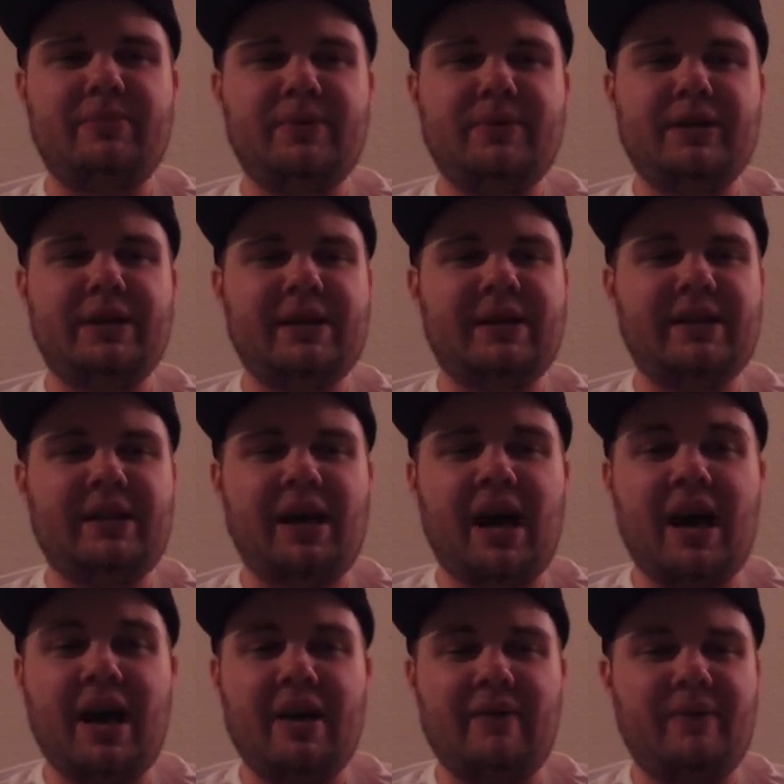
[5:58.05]
music
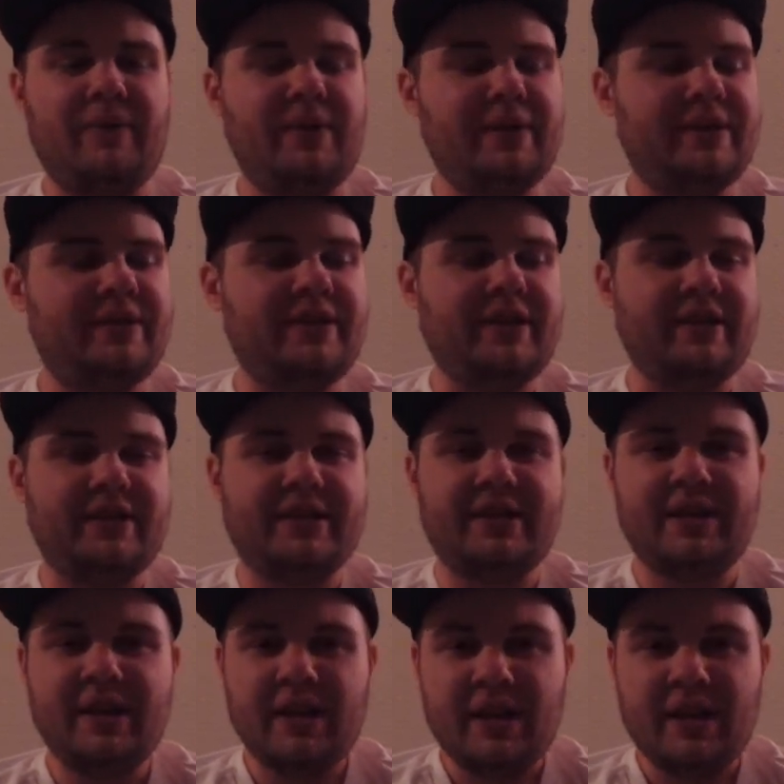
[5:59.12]
live is just